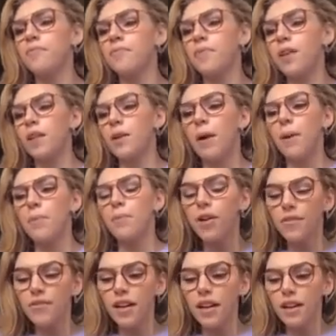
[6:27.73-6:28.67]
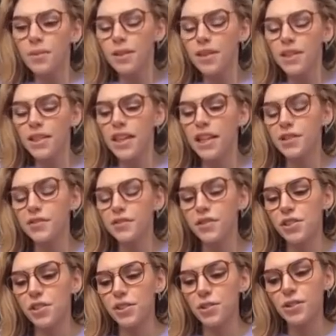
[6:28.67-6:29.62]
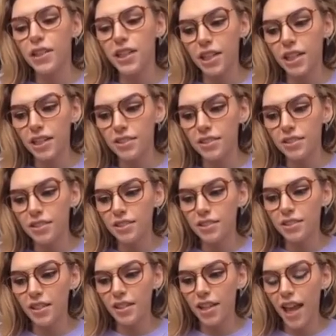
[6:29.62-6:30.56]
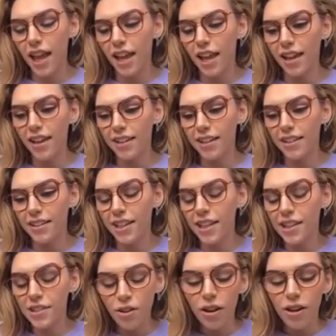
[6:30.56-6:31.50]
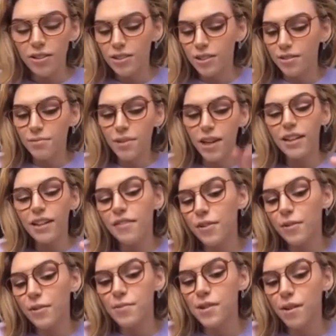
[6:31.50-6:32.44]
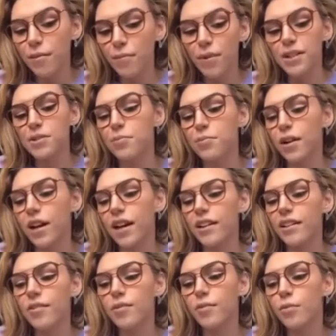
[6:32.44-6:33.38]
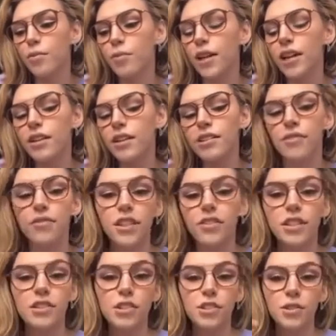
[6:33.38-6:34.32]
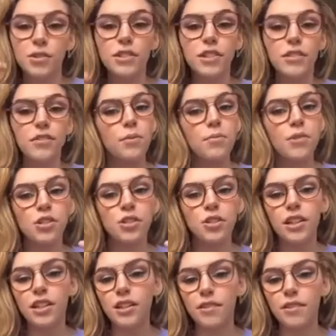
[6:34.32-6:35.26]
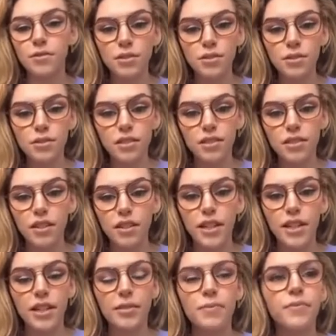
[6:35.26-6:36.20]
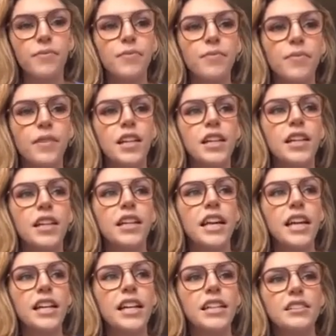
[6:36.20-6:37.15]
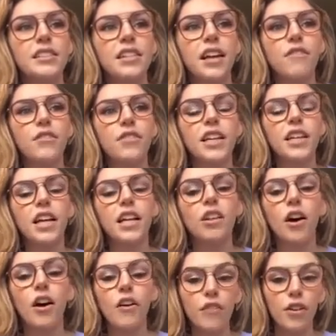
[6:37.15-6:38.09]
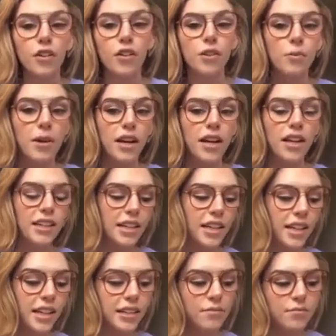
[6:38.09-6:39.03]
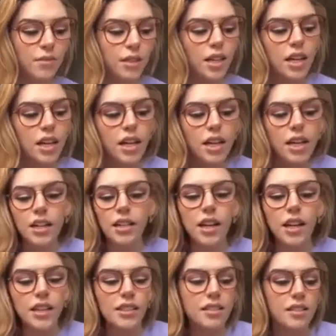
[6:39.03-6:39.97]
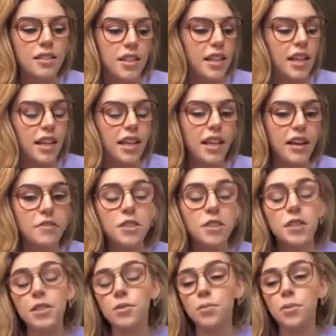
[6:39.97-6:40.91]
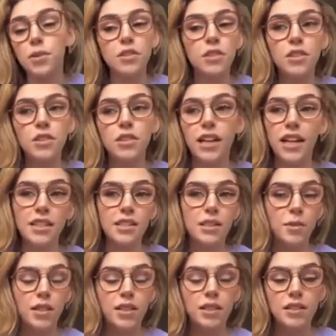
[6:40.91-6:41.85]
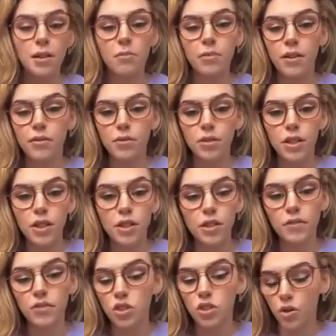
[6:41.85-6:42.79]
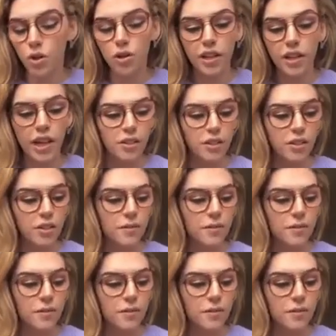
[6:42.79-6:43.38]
My boyfriend and I have been together for 2 years, and he's awesome. I love him so much, but we are definitely on 2 different maturity levels. He is definitely a lot farther behind than I am. Not to say that every single person you date has to be on the same level with you. You have to grow together.